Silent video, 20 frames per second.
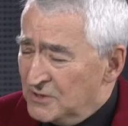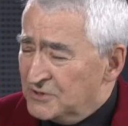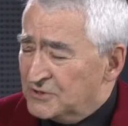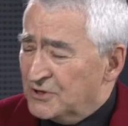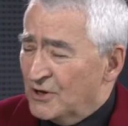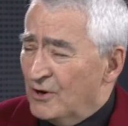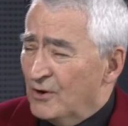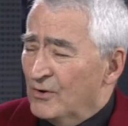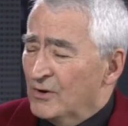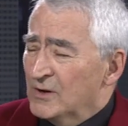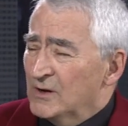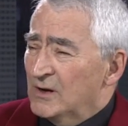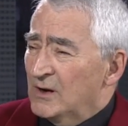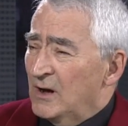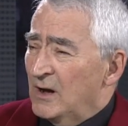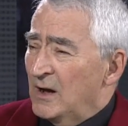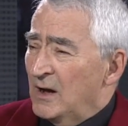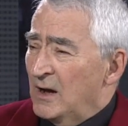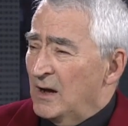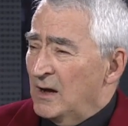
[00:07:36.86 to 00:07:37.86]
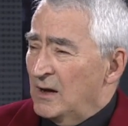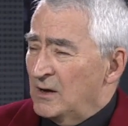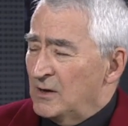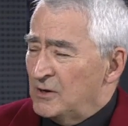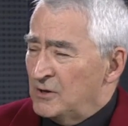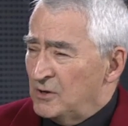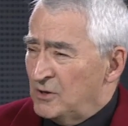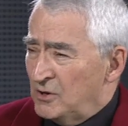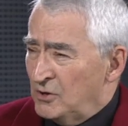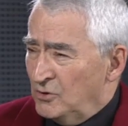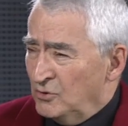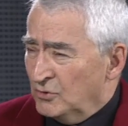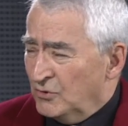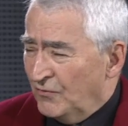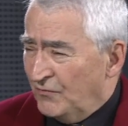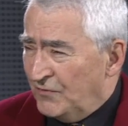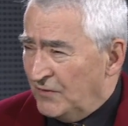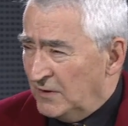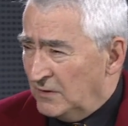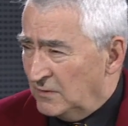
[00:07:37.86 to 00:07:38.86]
So you
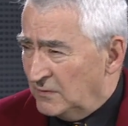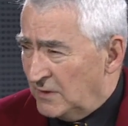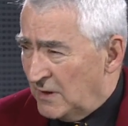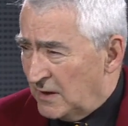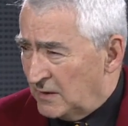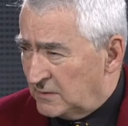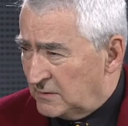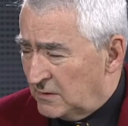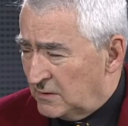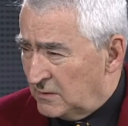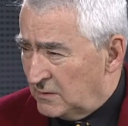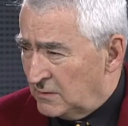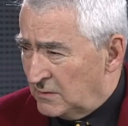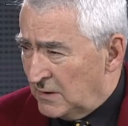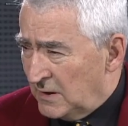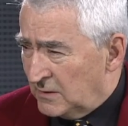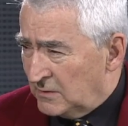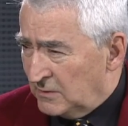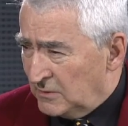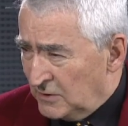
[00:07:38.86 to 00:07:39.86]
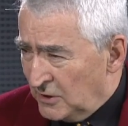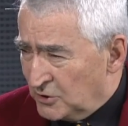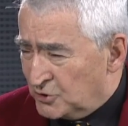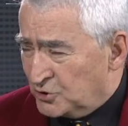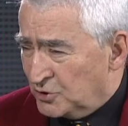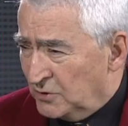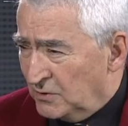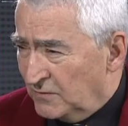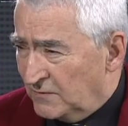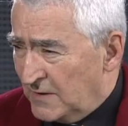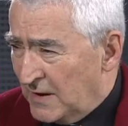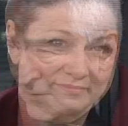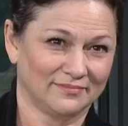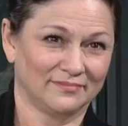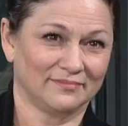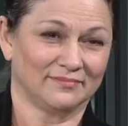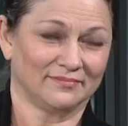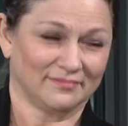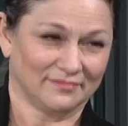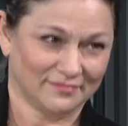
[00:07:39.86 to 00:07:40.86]
defeated that initiative, that
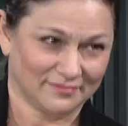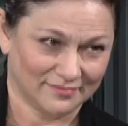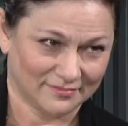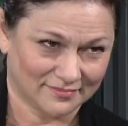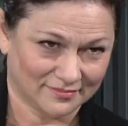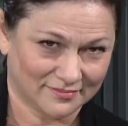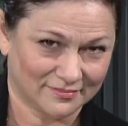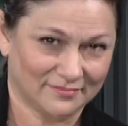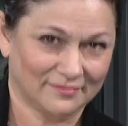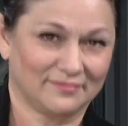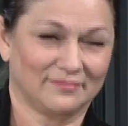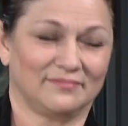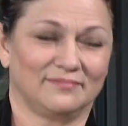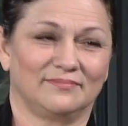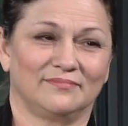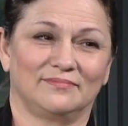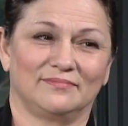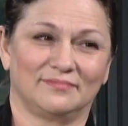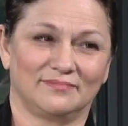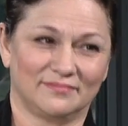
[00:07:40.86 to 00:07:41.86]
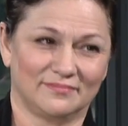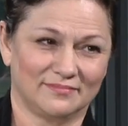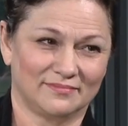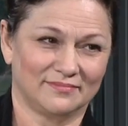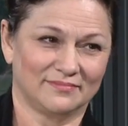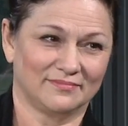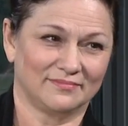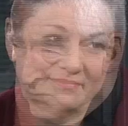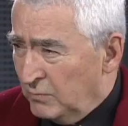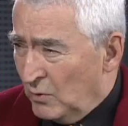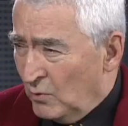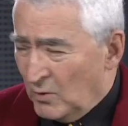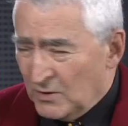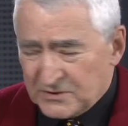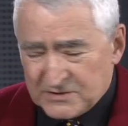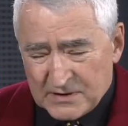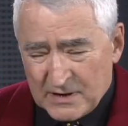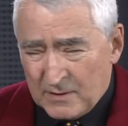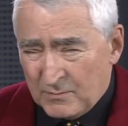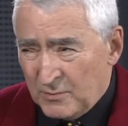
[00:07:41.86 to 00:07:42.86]
motion. But what
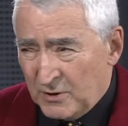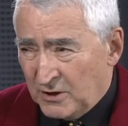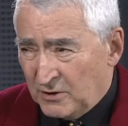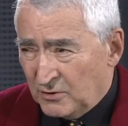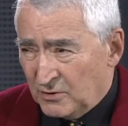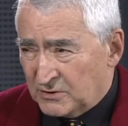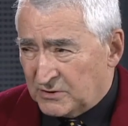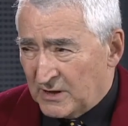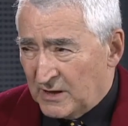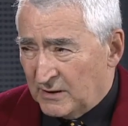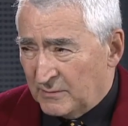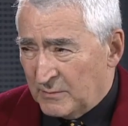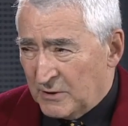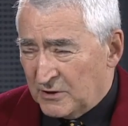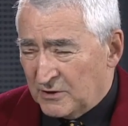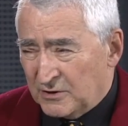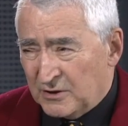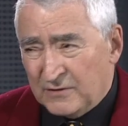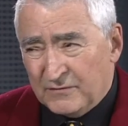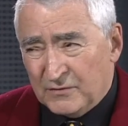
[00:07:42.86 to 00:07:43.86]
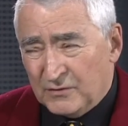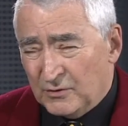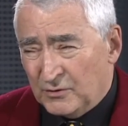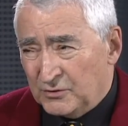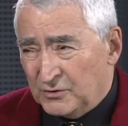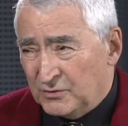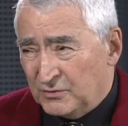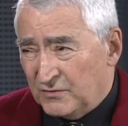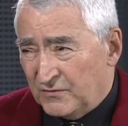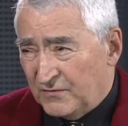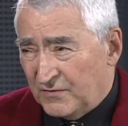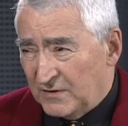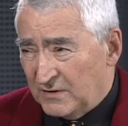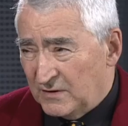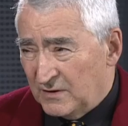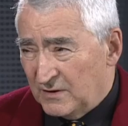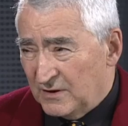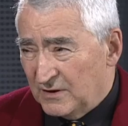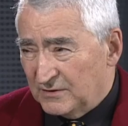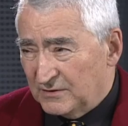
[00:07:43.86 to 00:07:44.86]
does that mean? You're telling me that even though you
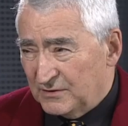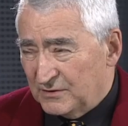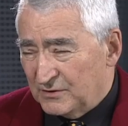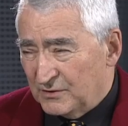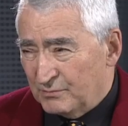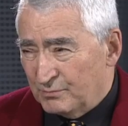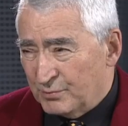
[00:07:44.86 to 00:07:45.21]
defeated it, the